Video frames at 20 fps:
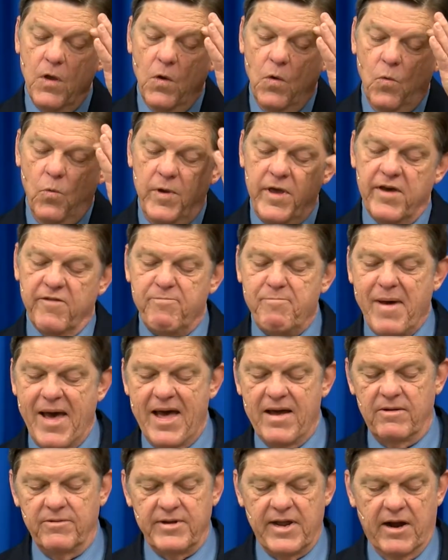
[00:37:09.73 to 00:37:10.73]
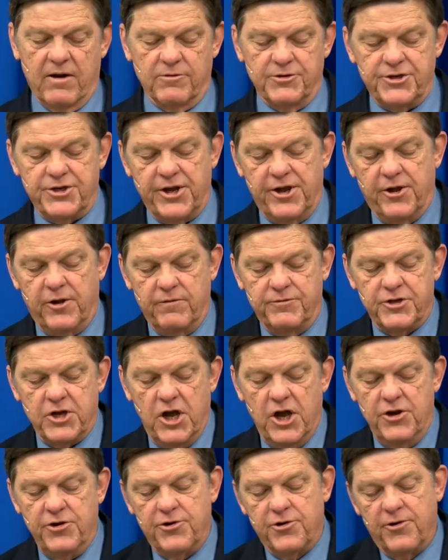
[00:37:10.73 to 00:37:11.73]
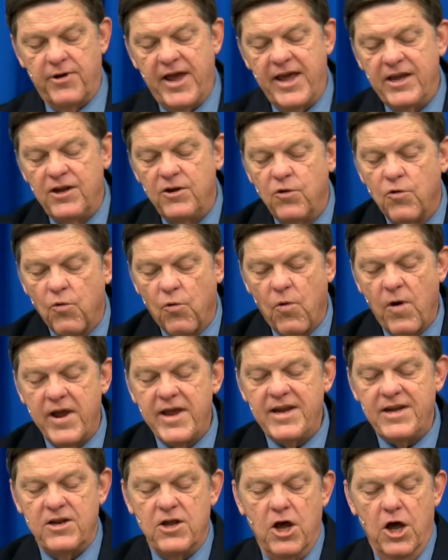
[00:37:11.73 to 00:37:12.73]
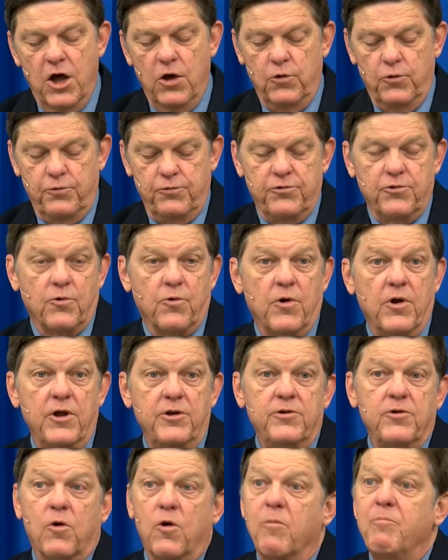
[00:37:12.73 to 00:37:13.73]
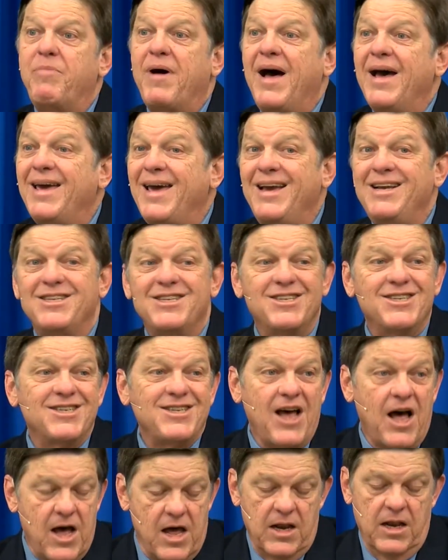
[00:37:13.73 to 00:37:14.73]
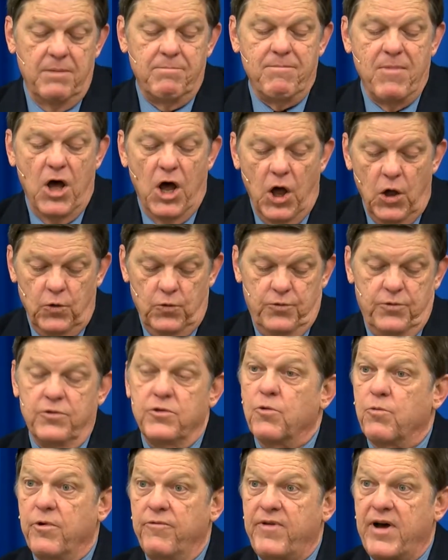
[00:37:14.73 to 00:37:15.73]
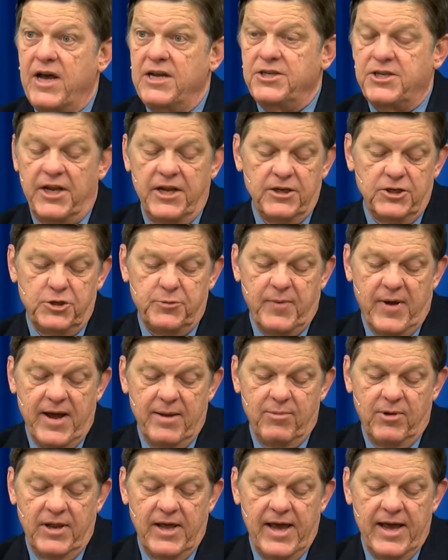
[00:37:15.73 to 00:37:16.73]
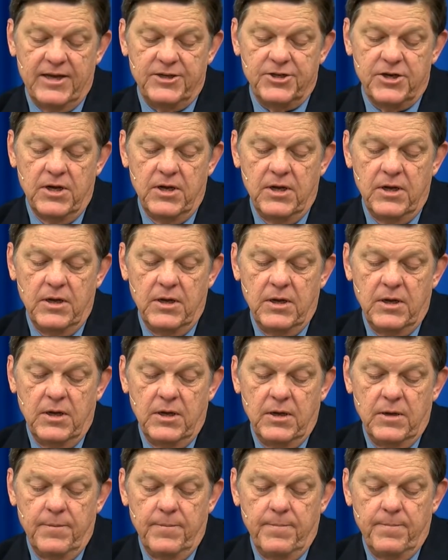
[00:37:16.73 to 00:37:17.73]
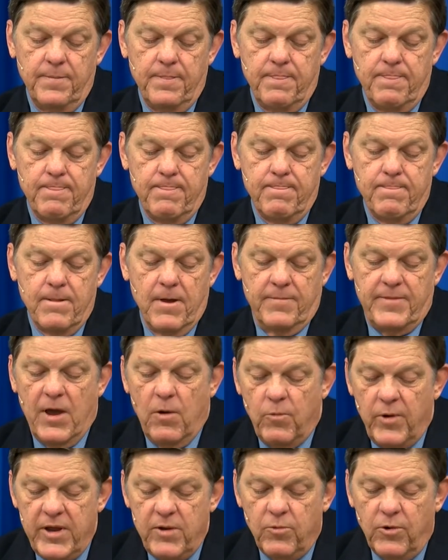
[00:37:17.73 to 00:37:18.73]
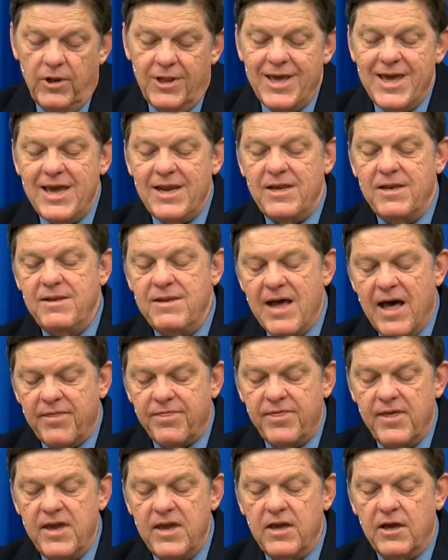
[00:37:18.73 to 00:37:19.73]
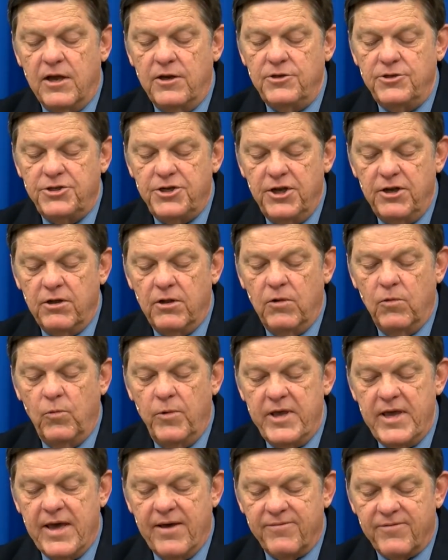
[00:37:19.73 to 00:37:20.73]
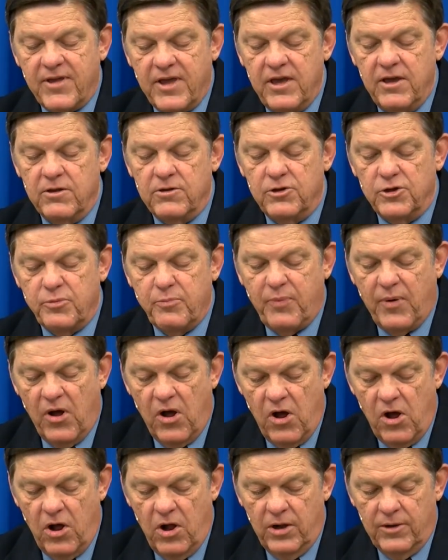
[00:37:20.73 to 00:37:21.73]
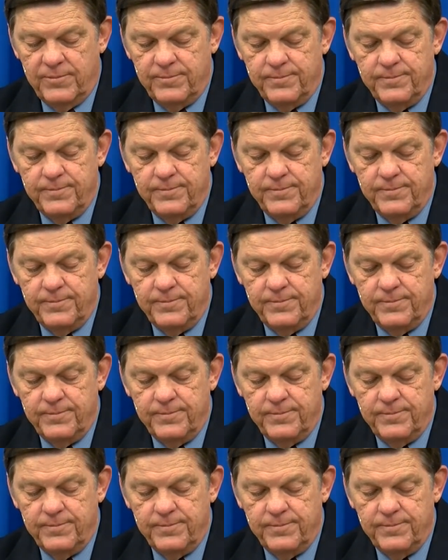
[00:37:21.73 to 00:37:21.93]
"We have bound ourselves under a great oath," or by a solemn oath, the Revised English Bible has, "that we will eat nothing until we have killed Paul."